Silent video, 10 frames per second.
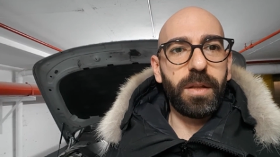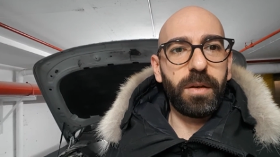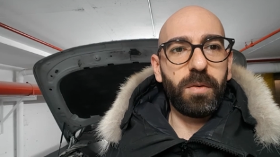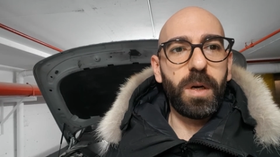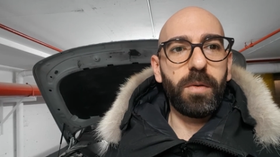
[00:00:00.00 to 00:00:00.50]

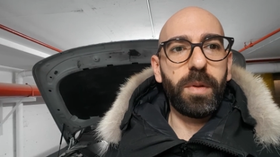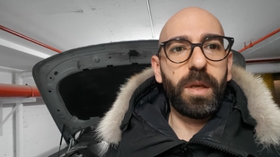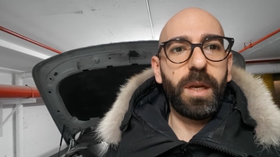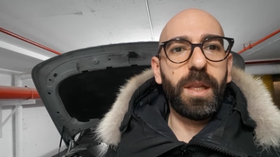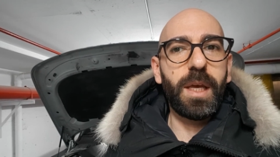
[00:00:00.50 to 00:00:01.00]
nothing wrong
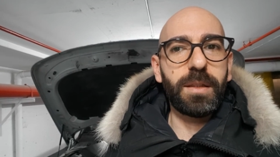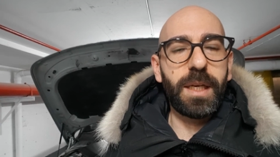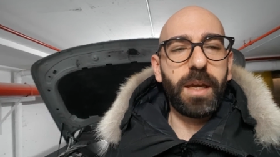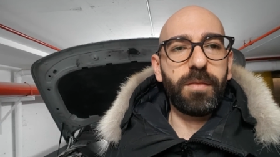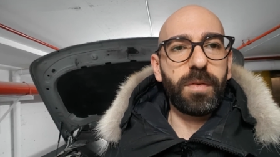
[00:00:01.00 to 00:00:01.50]
with it, and
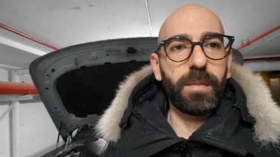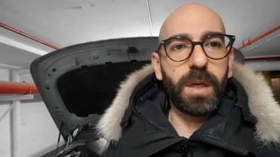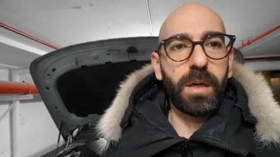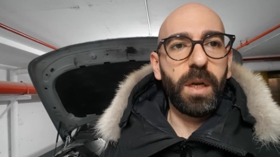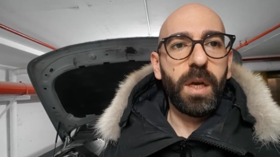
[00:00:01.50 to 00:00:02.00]
then take it
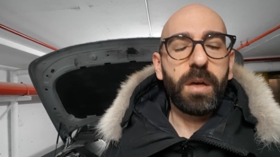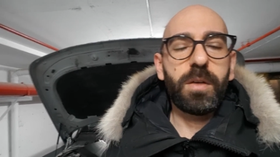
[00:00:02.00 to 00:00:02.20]
from there.